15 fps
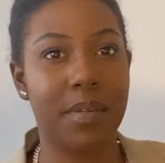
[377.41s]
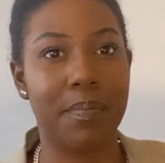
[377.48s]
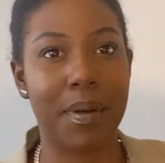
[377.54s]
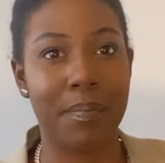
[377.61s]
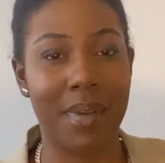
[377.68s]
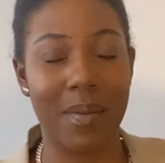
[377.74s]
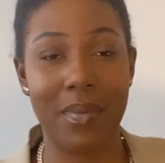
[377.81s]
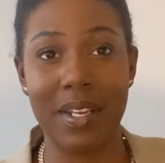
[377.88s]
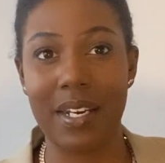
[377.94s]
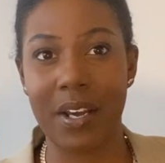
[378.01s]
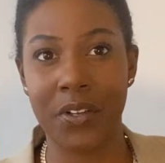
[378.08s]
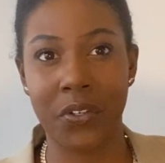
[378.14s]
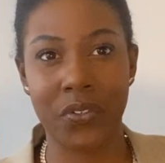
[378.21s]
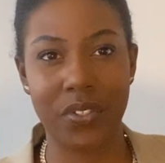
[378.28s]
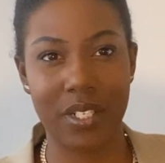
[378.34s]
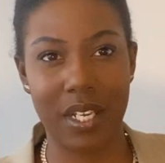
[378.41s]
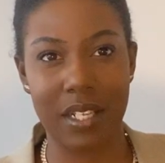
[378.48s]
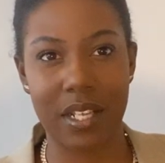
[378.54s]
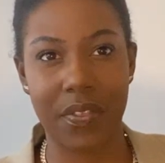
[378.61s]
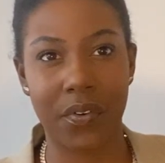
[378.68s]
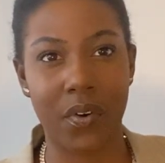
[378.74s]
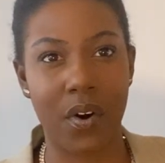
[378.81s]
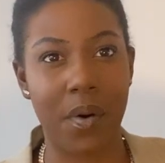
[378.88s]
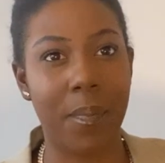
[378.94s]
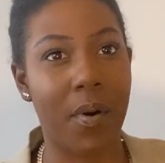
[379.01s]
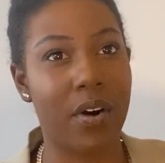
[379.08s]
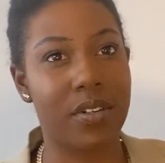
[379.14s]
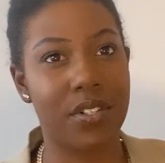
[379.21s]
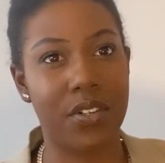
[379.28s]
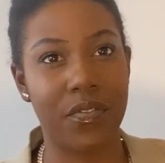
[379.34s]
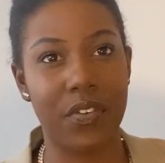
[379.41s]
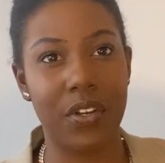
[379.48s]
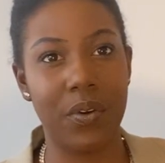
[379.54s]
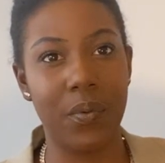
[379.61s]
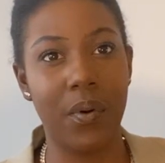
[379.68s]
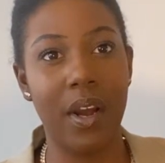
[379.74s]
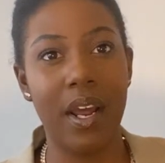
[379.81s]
but maybe now you're seeing that there are parts of you,